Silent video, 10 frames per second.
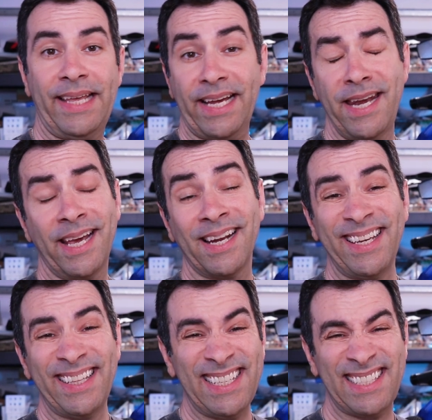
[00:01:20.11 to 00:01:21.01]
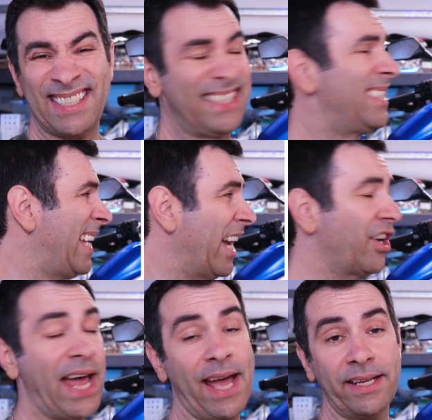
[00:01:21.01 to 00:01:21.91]
Technically, this is the
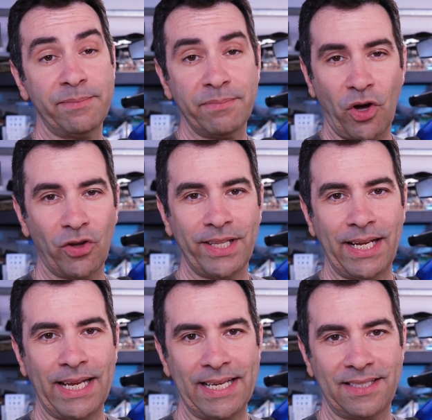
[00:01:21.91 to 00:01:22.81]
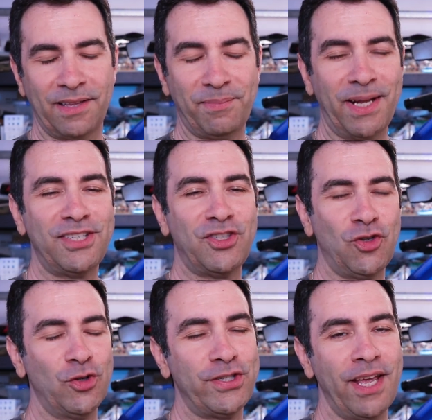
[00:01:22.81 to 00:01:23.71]
second item on the list, but it's
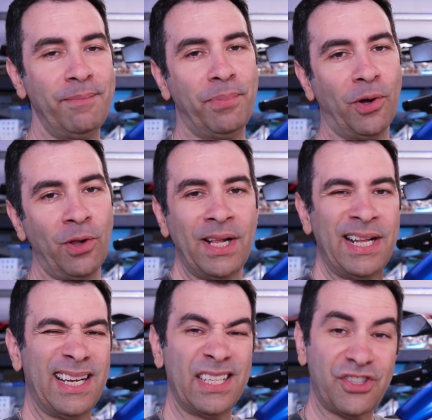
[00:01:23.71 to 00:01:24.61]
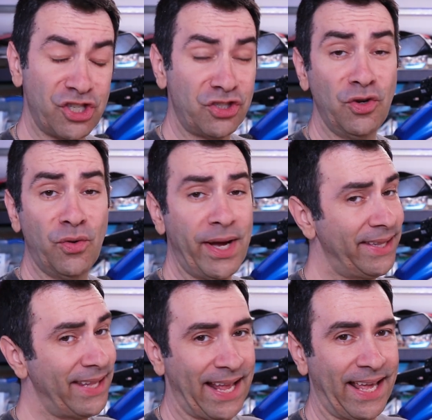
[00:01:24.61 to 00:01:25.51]
so simple. Let's just do
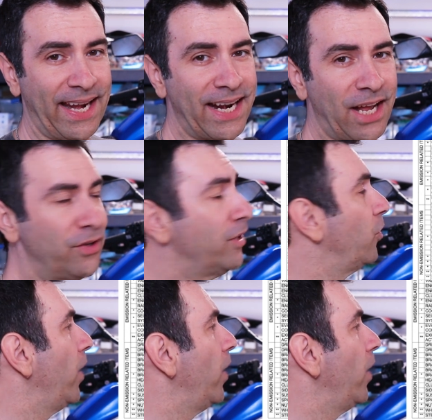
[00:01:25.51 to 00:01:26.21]
it and get it out of the